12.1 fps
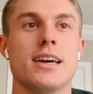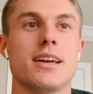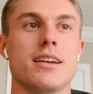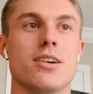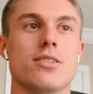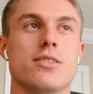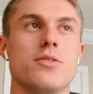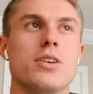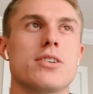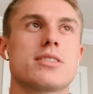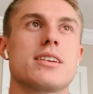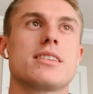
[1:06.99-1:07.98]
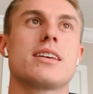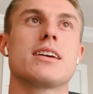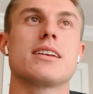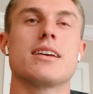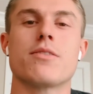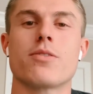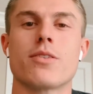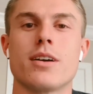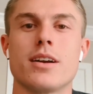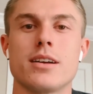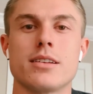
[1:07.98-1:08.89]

has you noticed anything different,